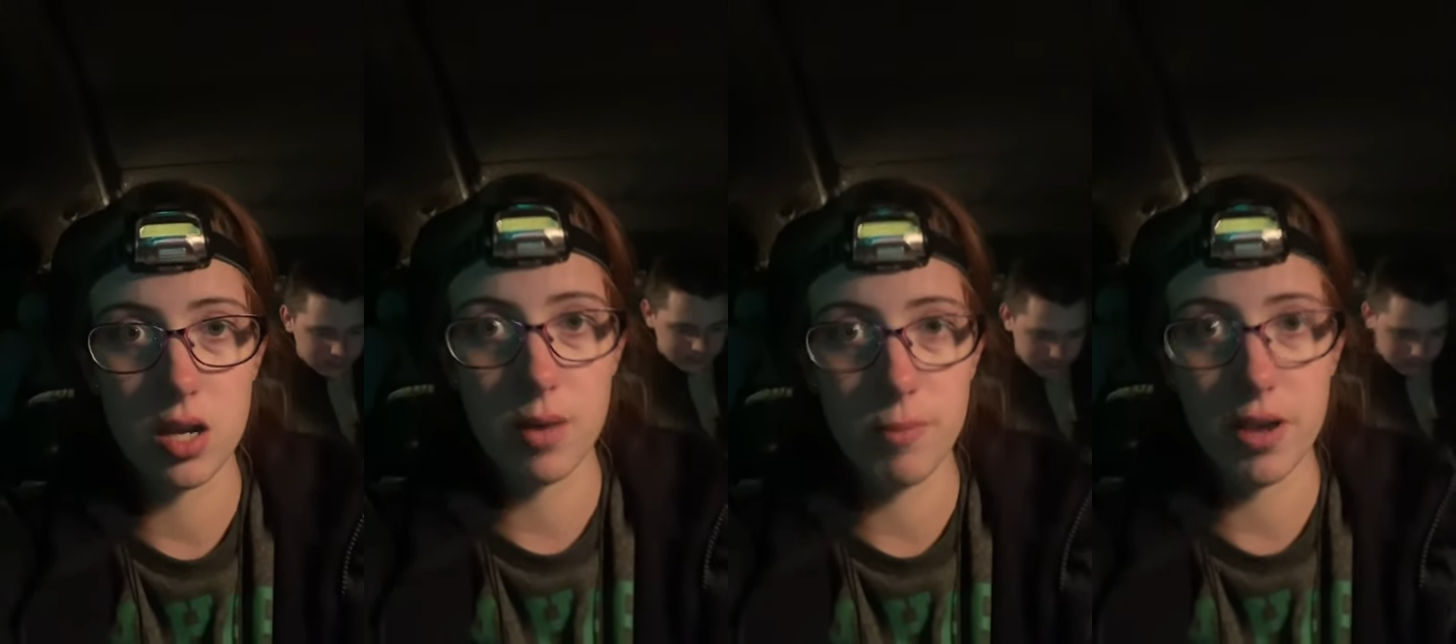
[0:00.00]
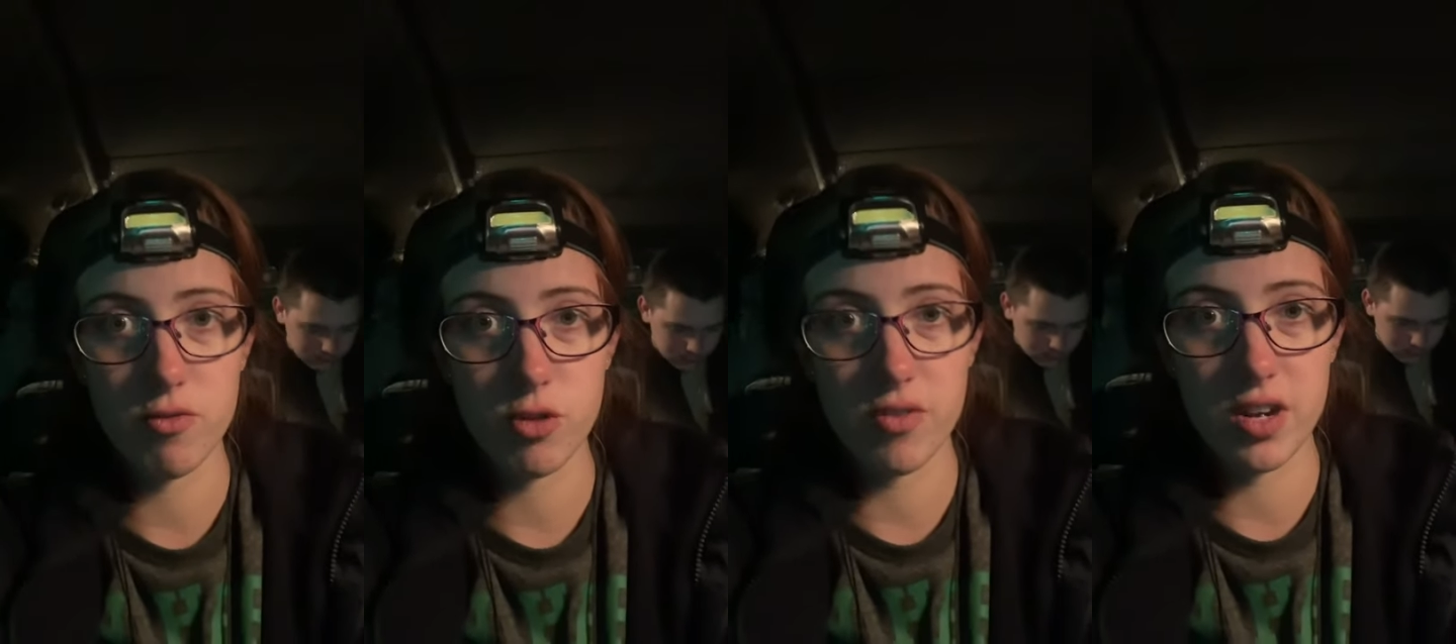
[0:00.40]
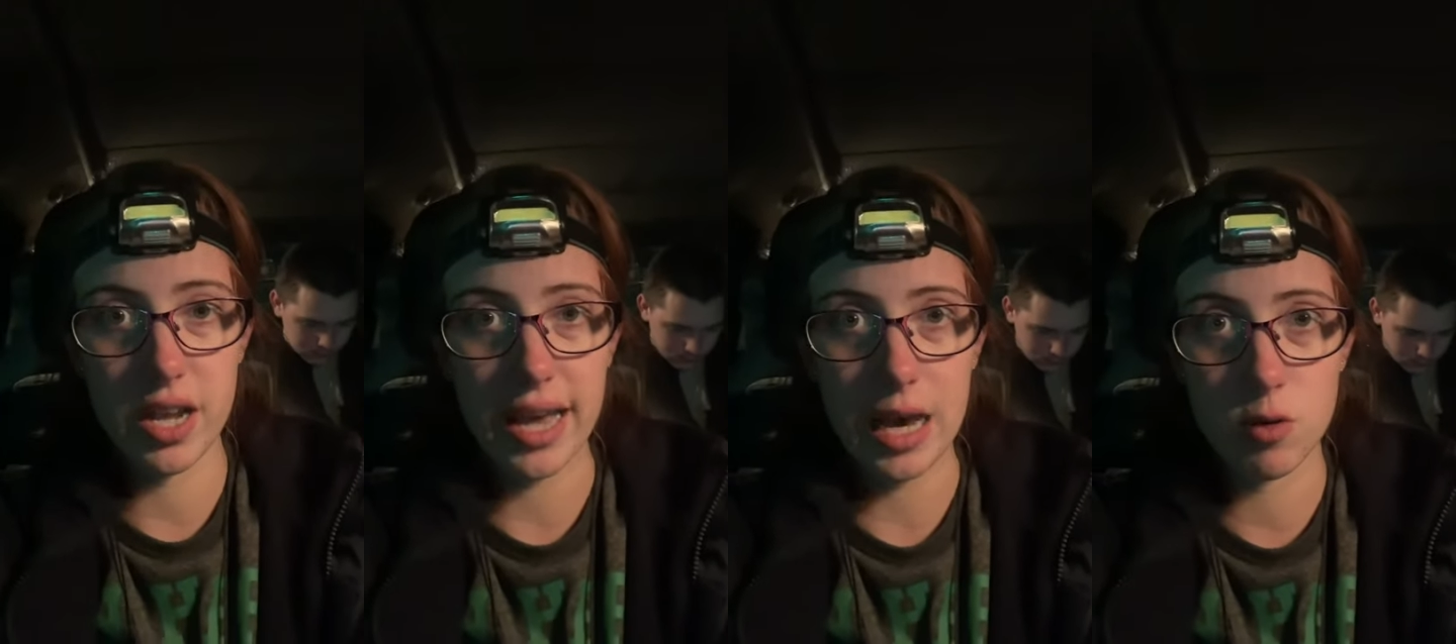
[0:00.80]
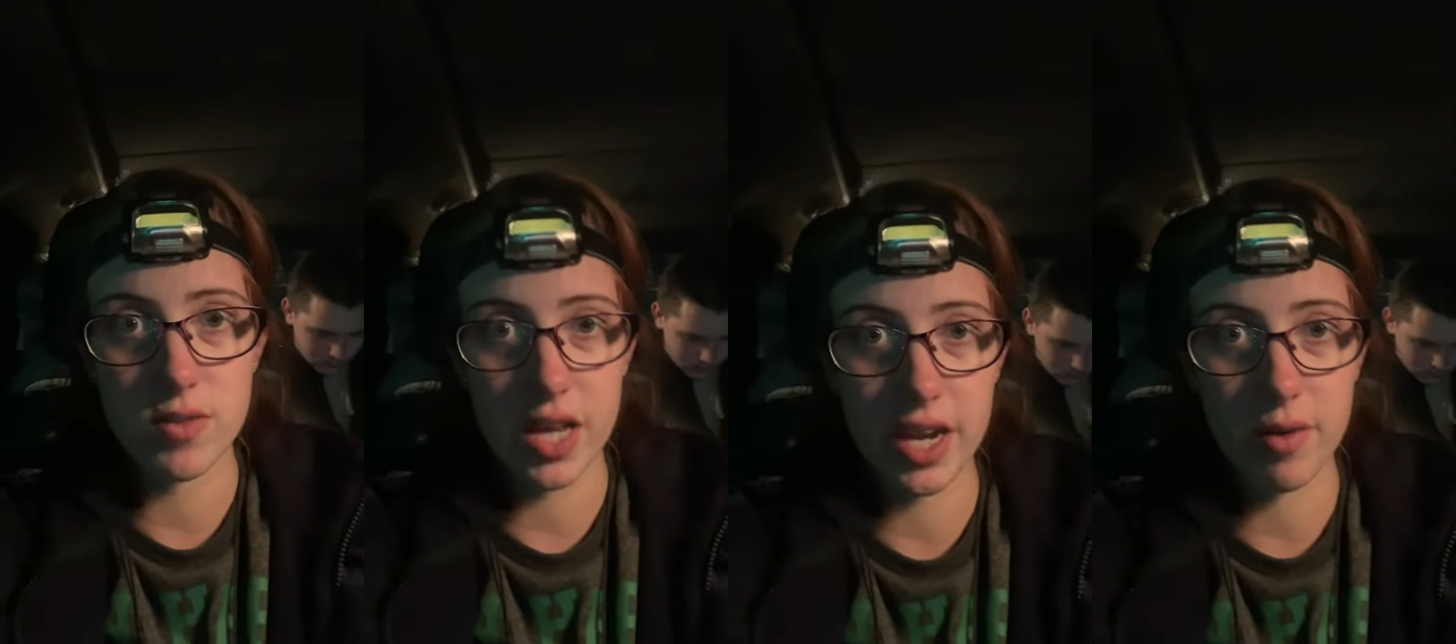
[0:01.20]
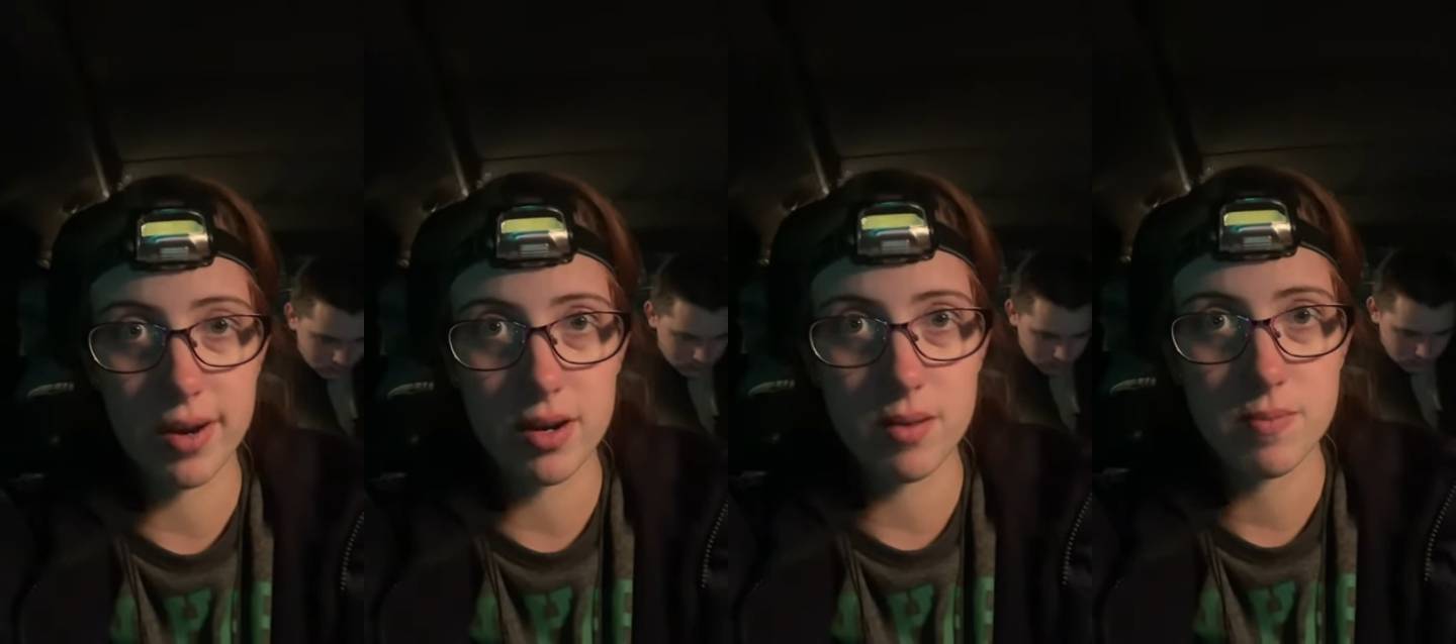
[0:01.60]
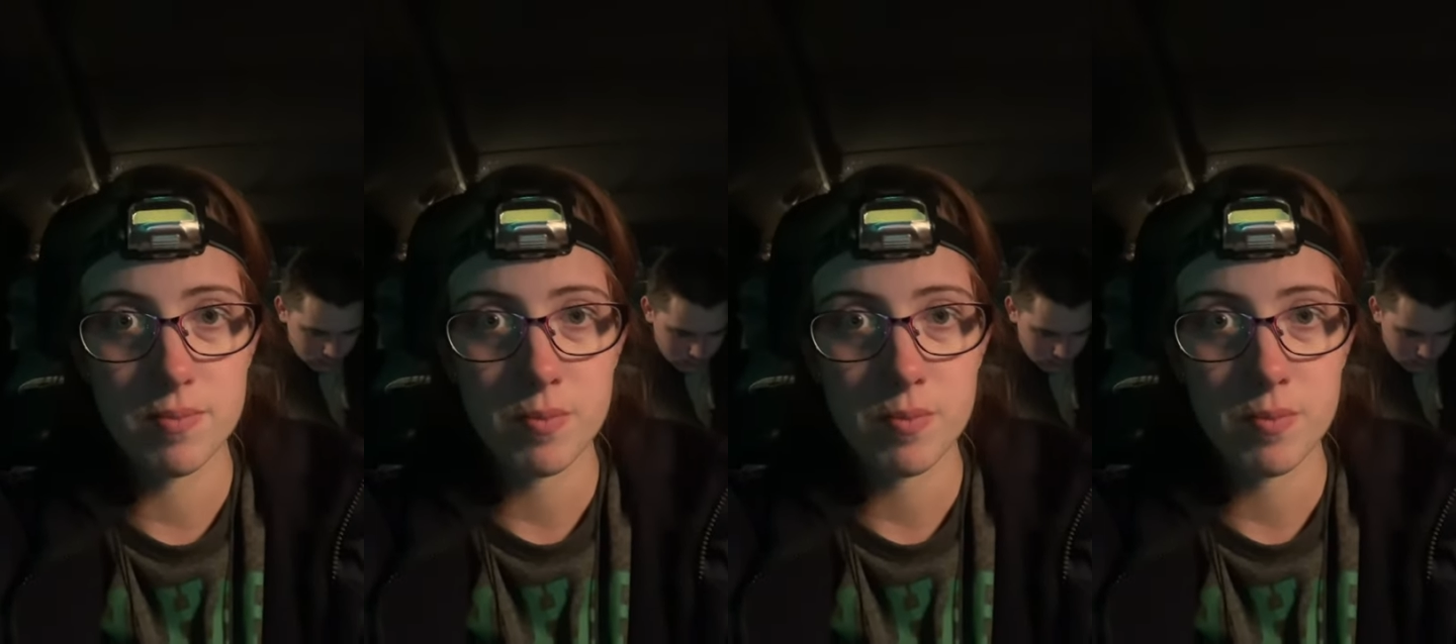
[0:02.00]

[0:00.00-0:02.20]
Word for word: and we've driven out of that area.